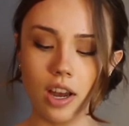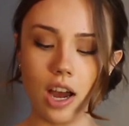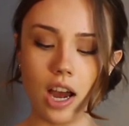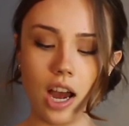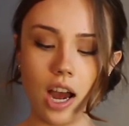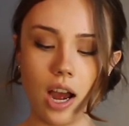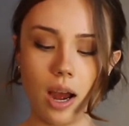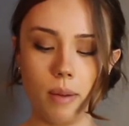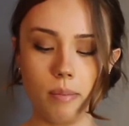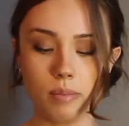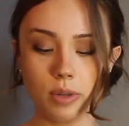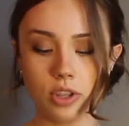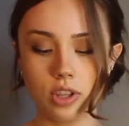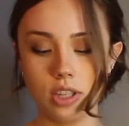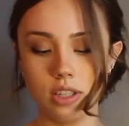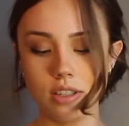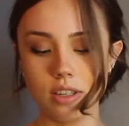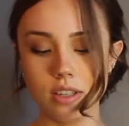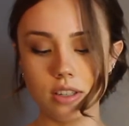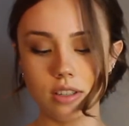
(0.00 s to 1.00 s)
But
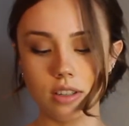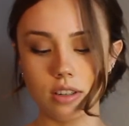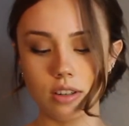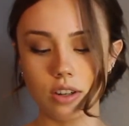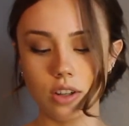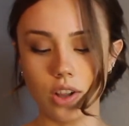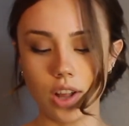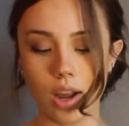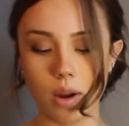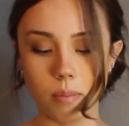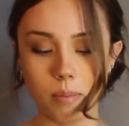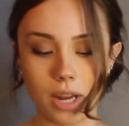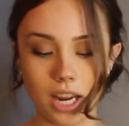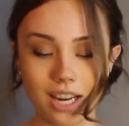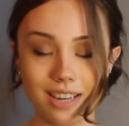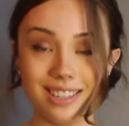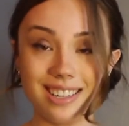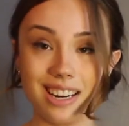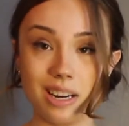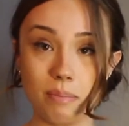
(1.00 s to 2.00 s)
this is Cloud
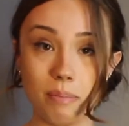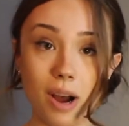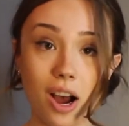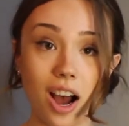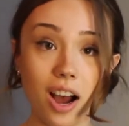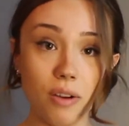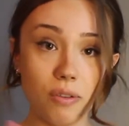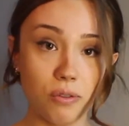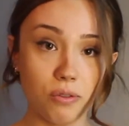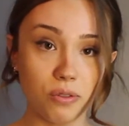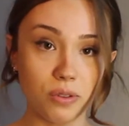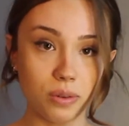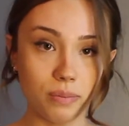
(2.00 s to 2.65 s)
Paint in Puff.